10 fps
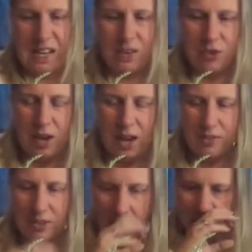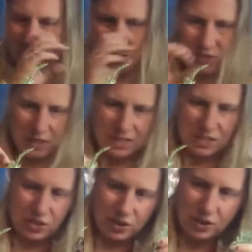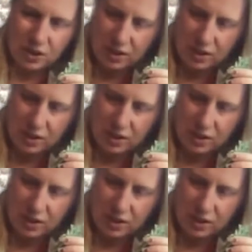If you have a lot of glue strings in your